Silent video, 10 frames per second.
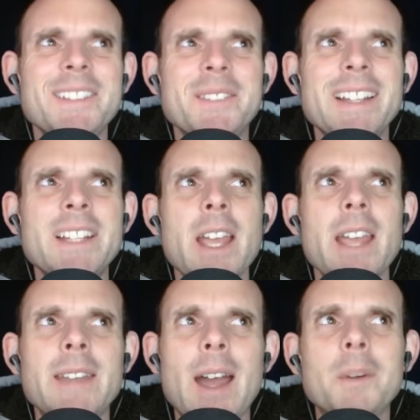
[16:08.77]
Right?
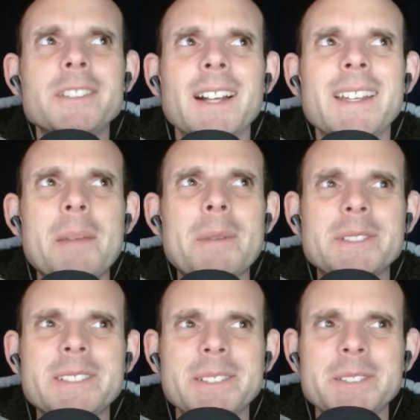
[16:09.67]
Now we're talking about
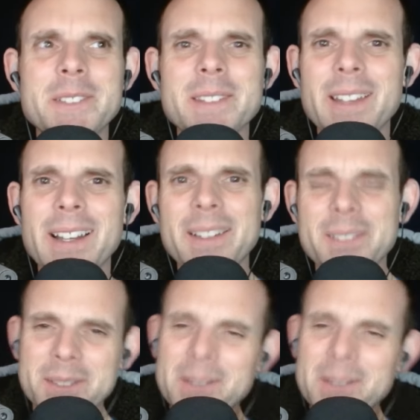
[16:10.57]
children's lives.